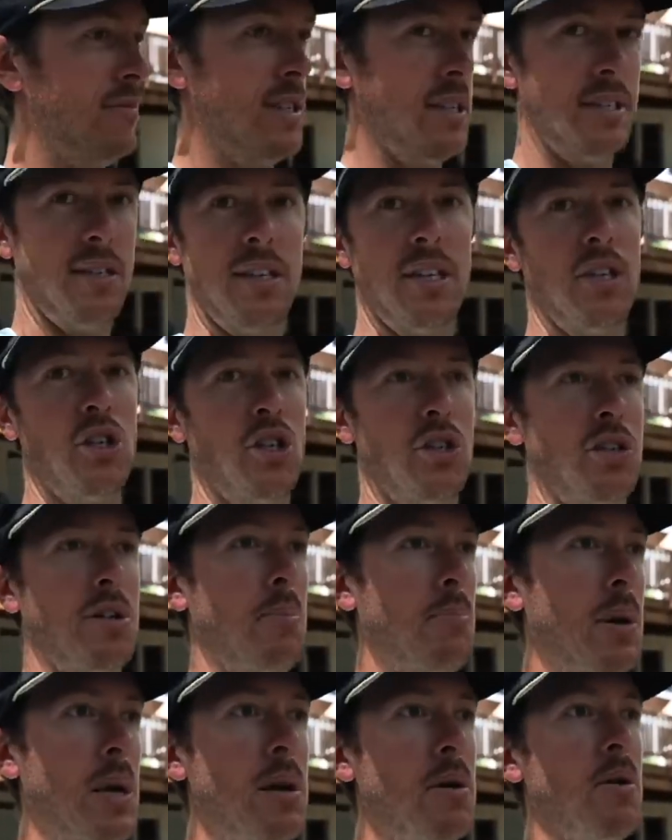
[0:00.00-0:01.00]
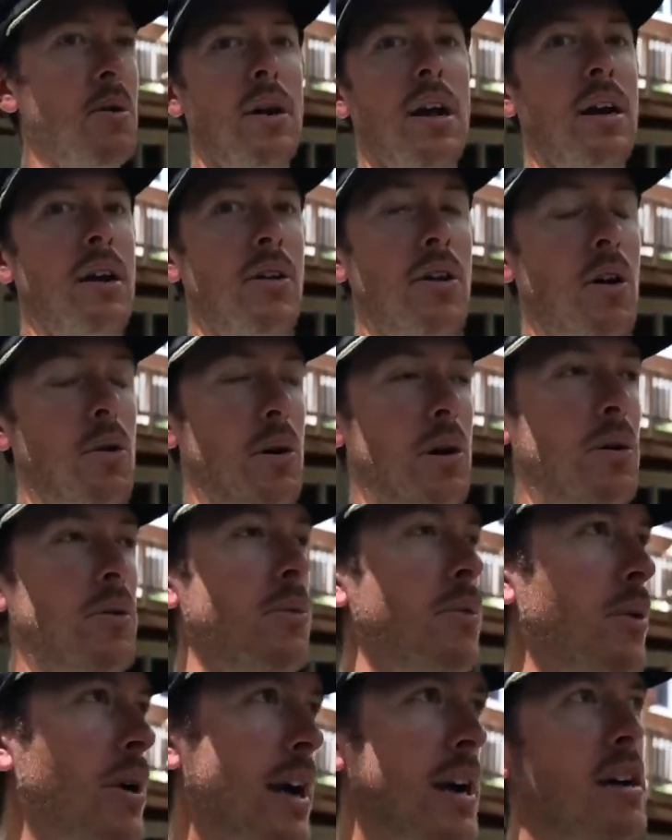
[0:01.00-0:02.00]
This thing just appeared out of nowhere
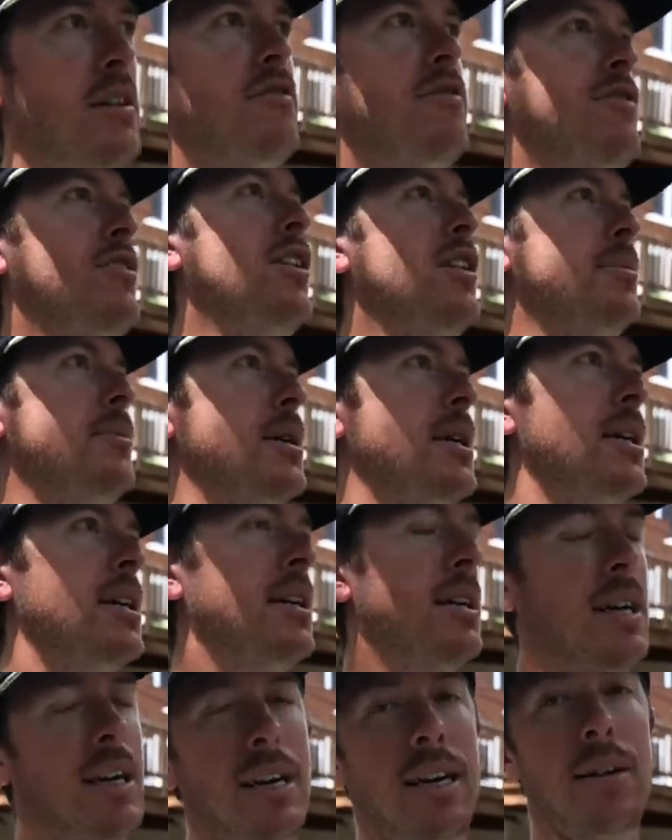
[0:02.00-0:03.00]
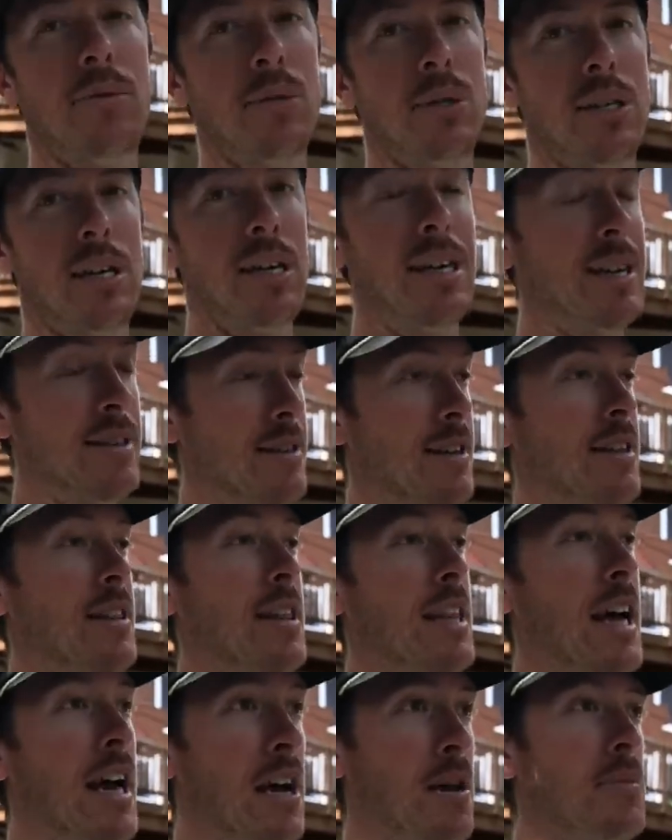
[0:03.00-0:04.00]
right in front of me, and I was it
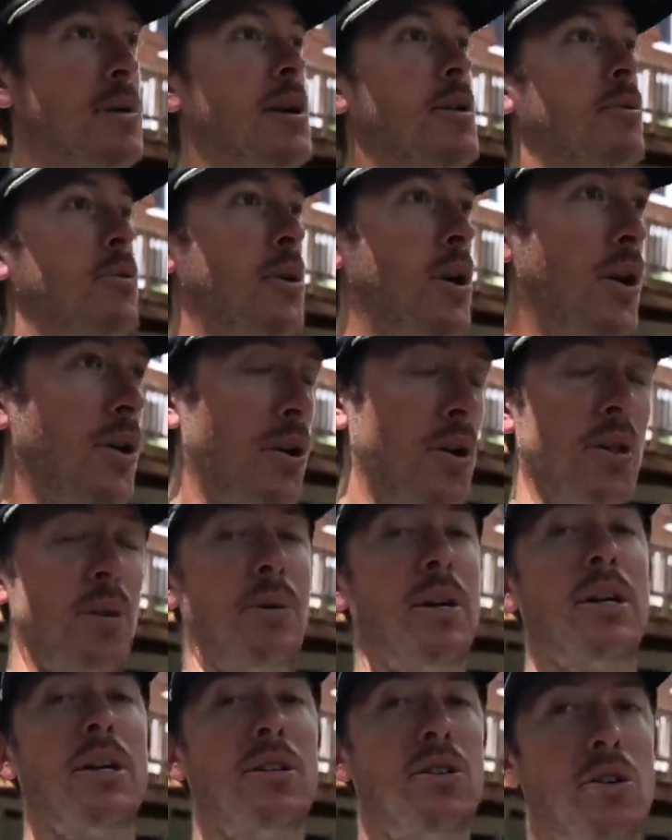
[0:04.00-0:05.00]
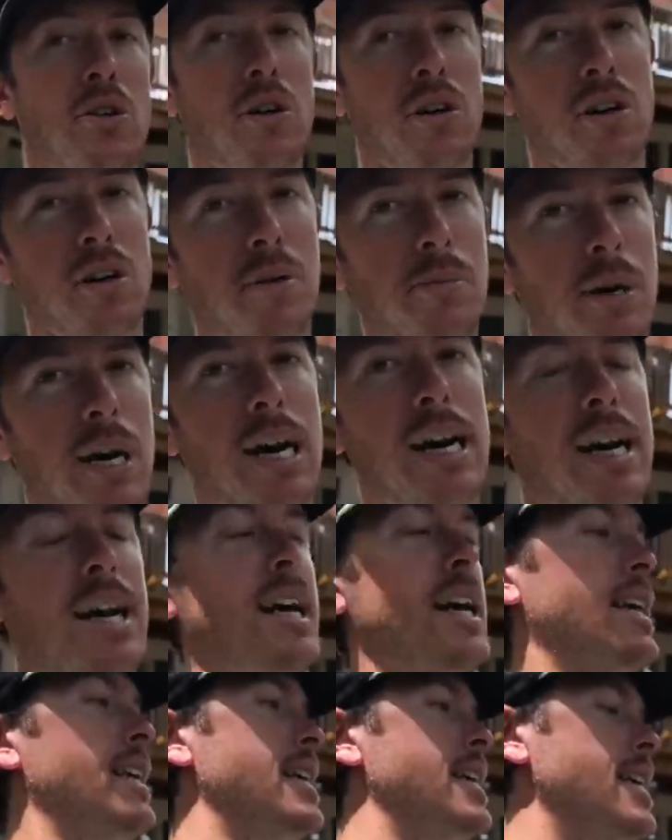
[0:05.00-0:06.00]
allowed me to run all the way to the truck, come back,
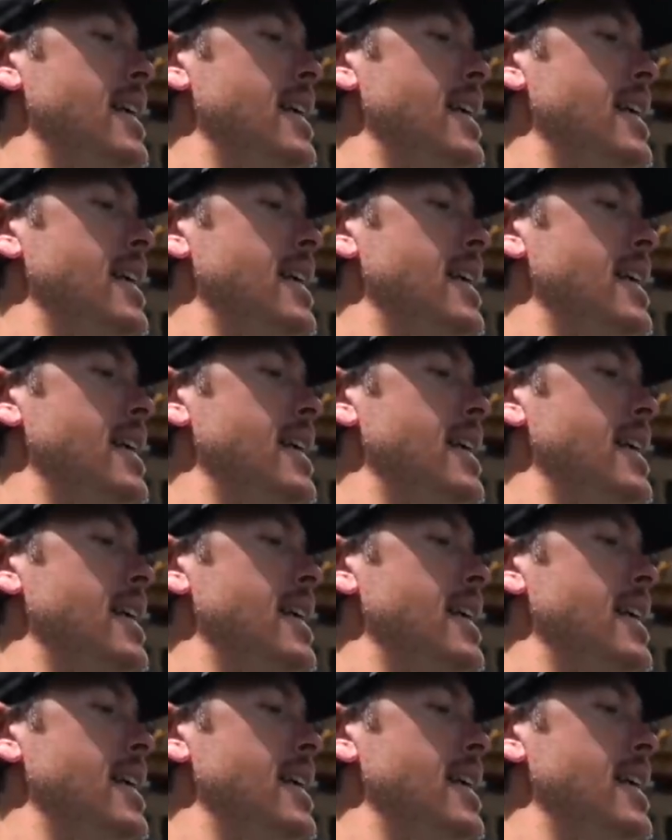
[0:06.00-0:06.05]
and